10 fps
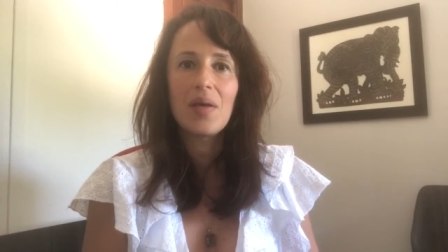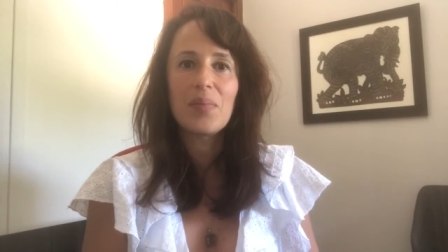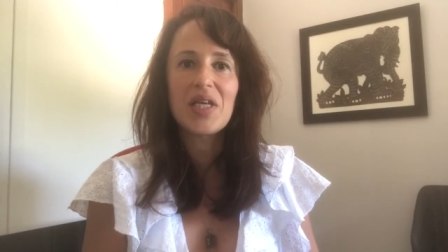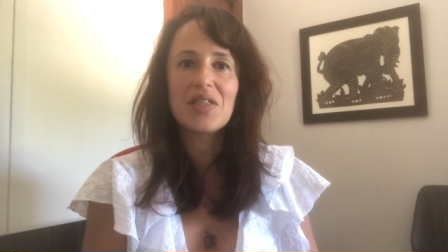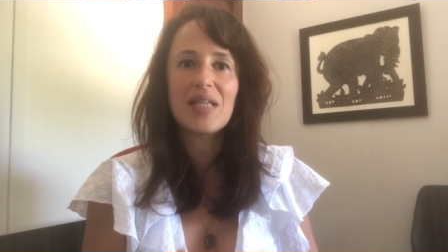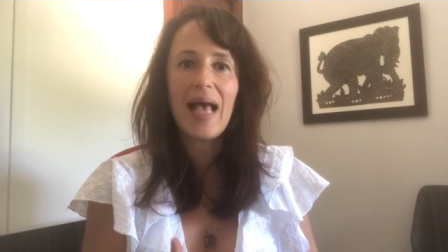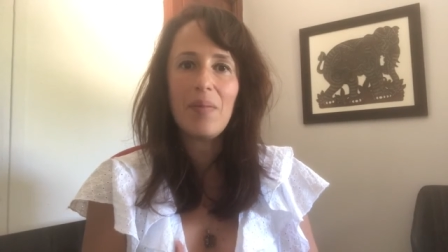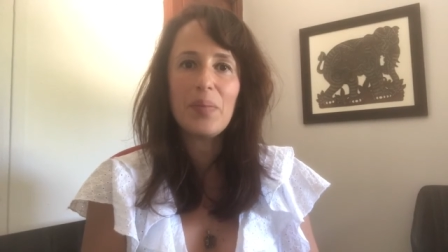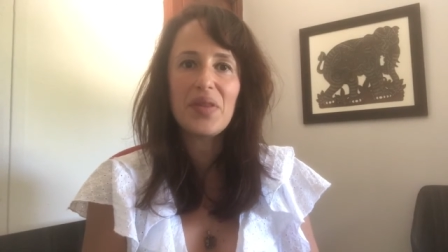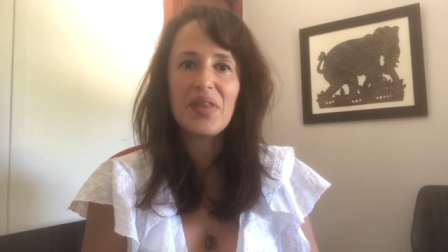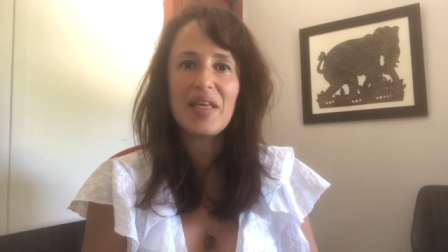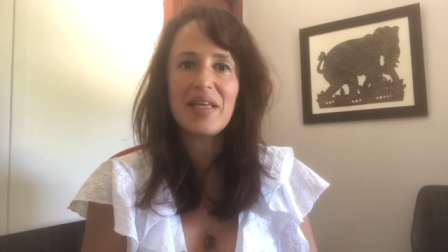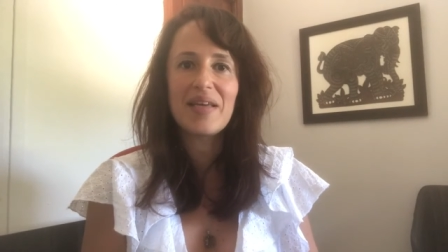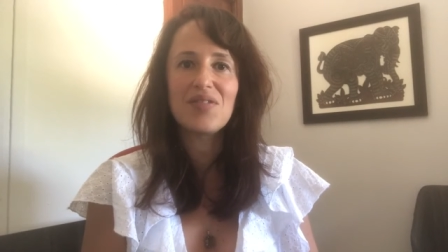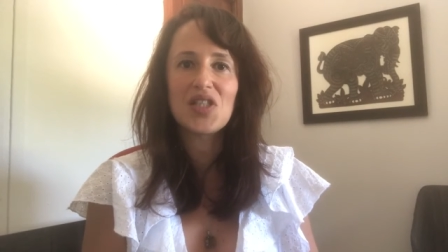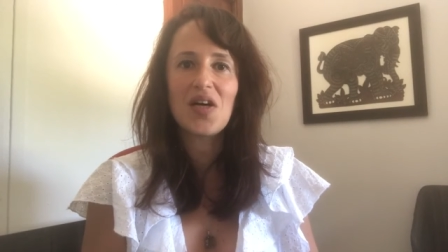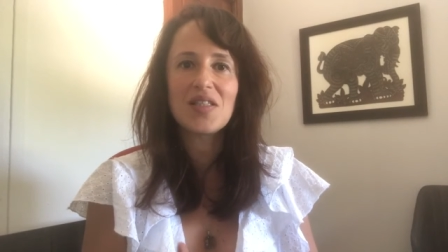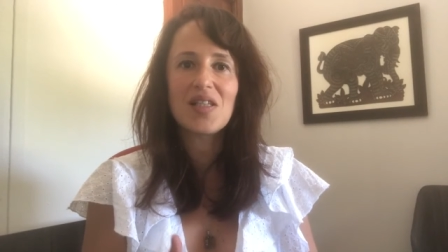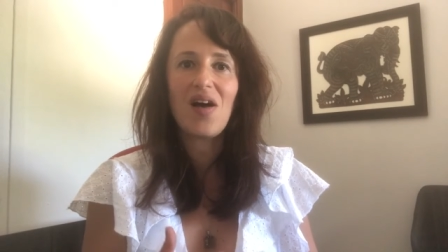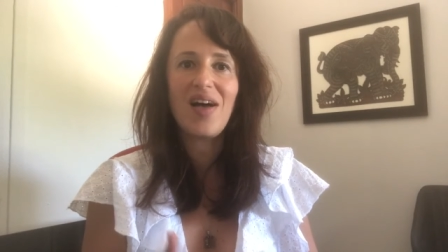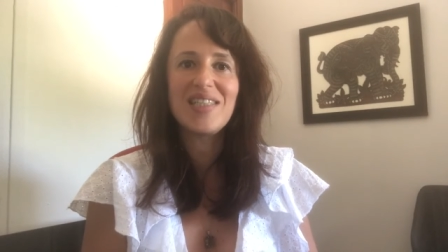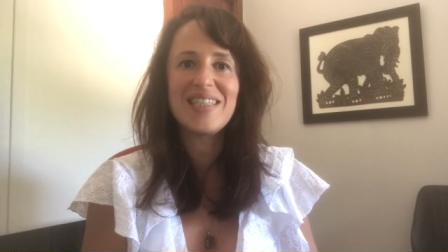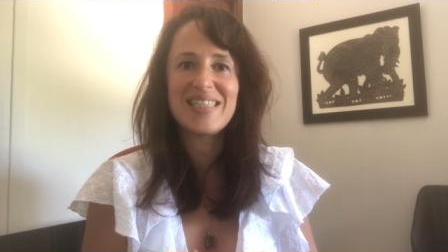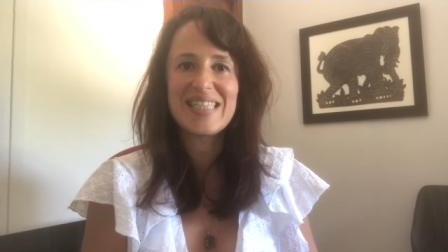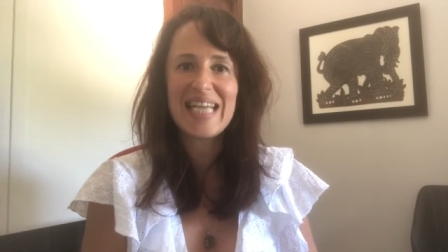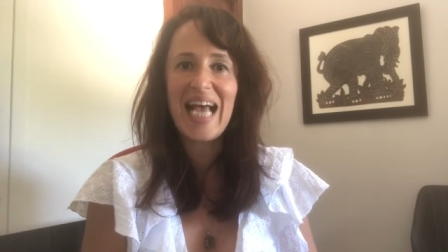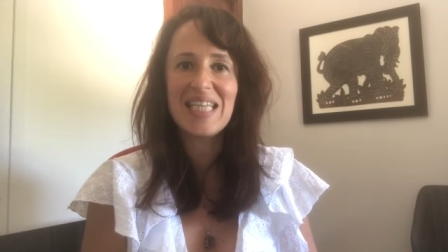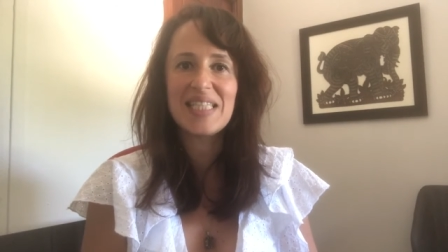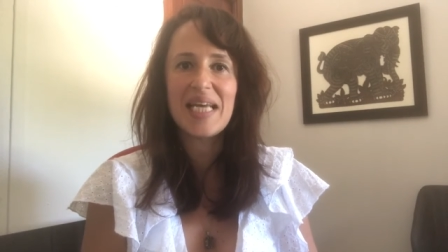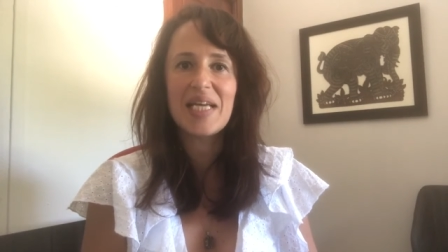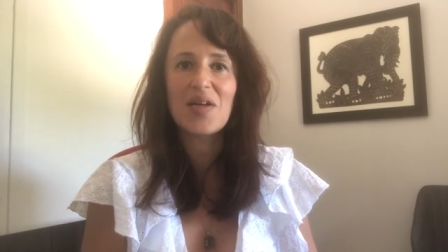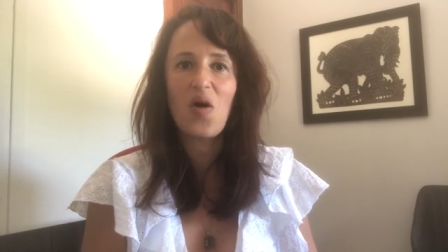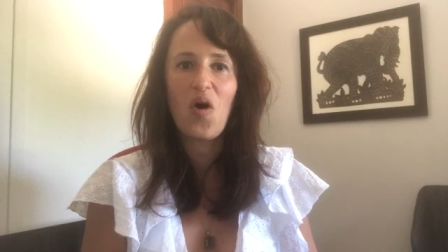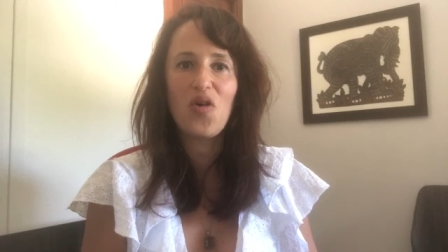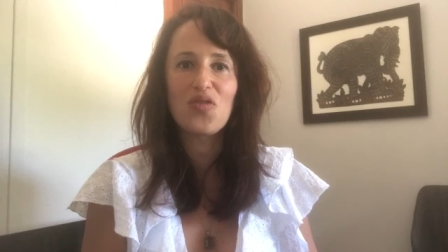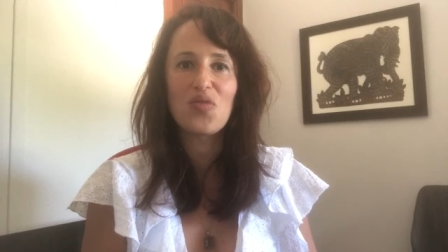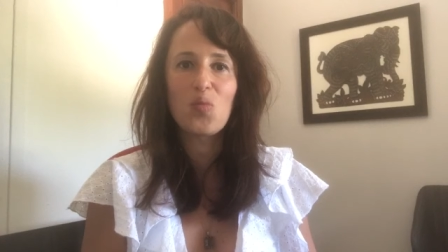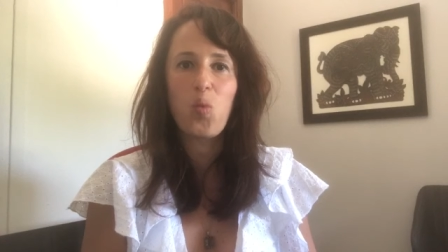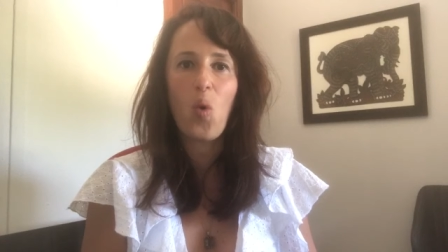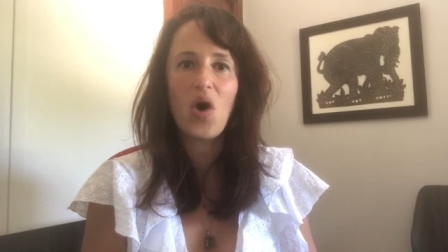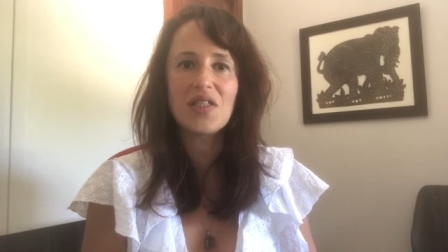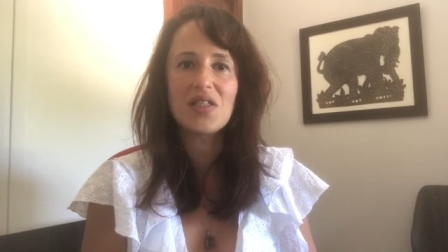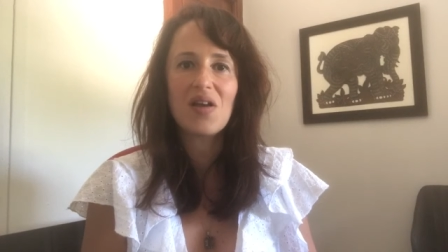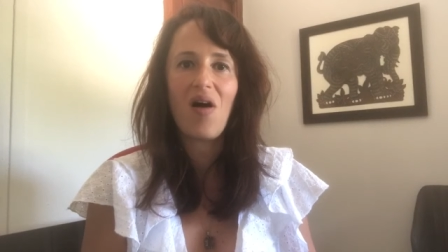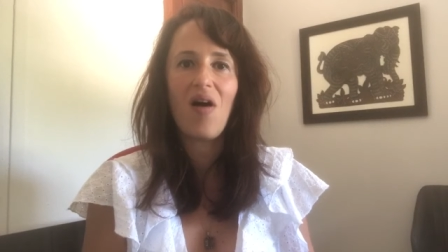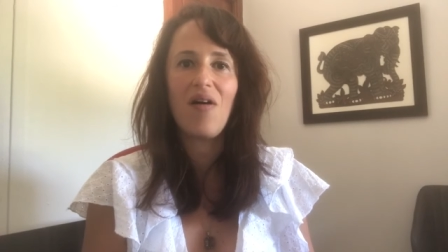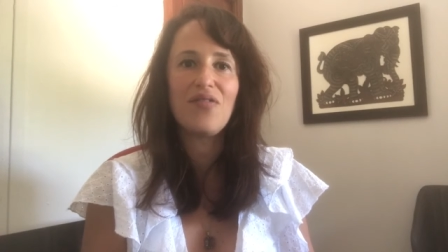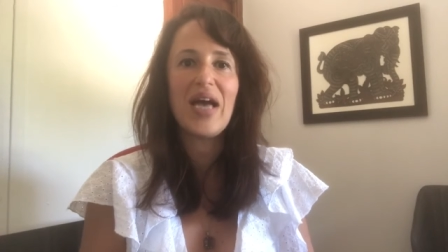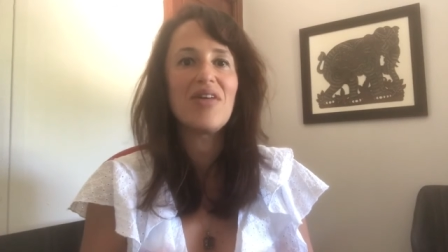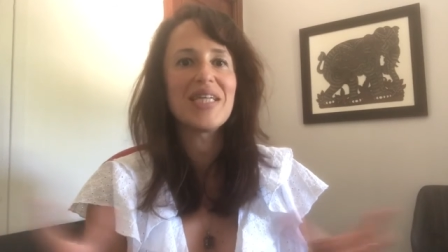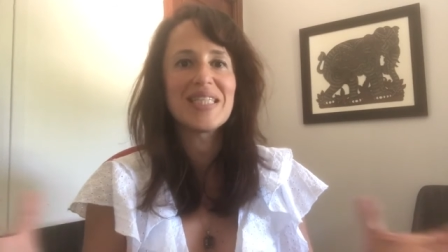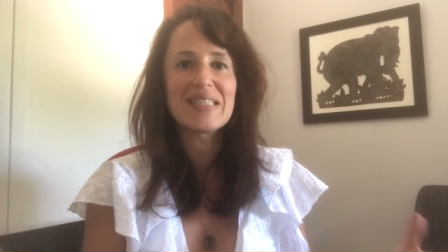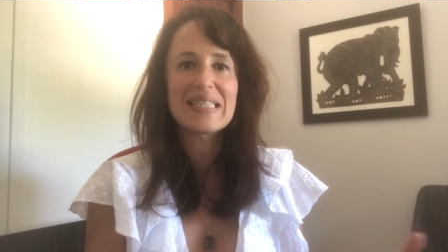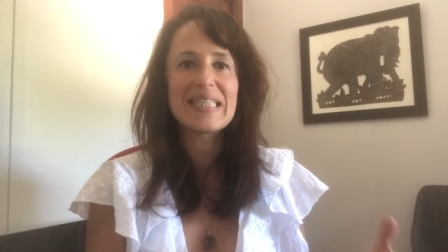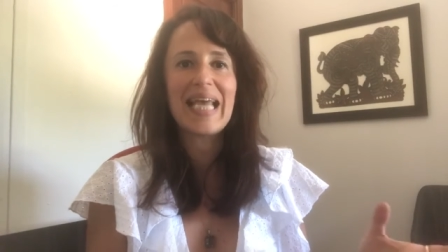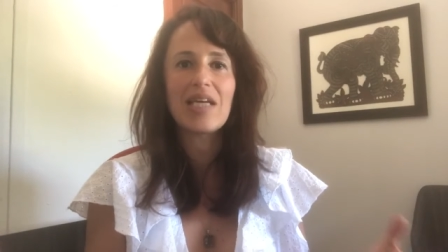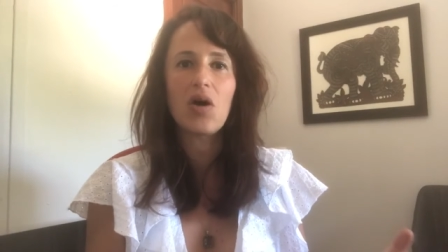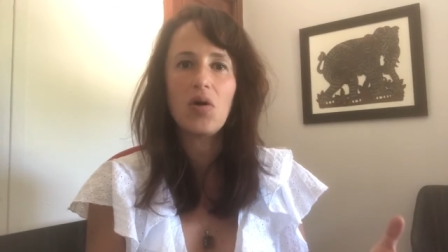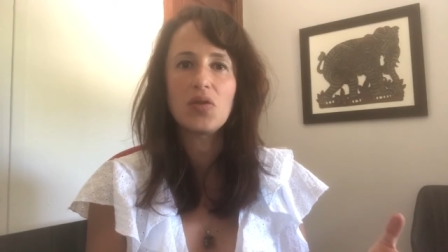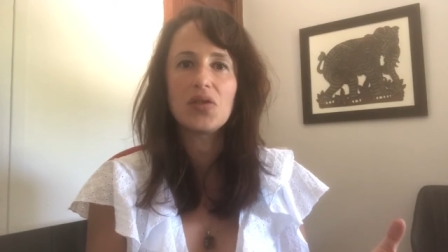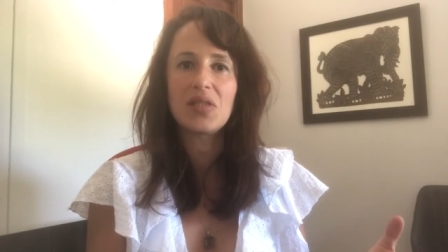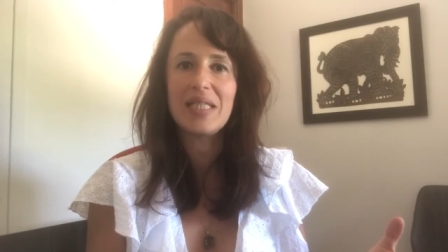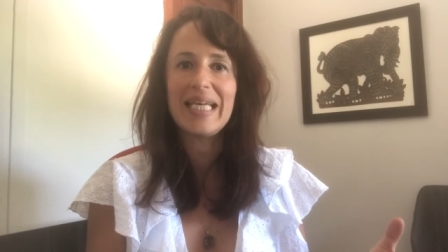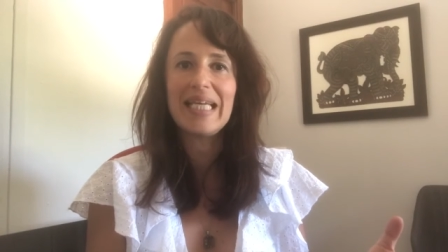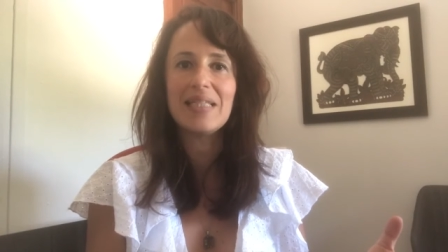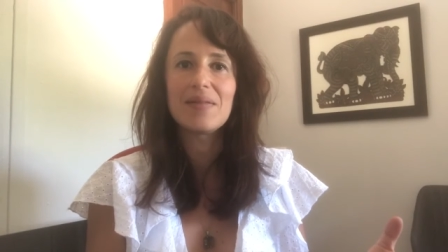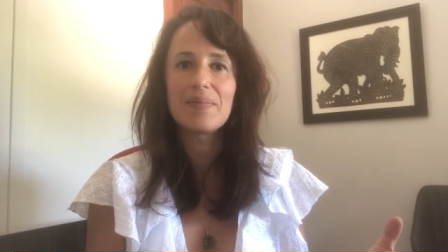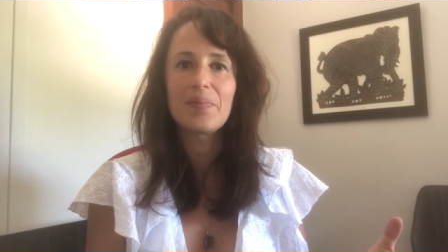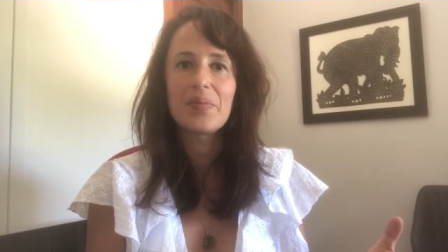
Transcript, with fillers: because empathy gives us understanding of what our various stakeholders need.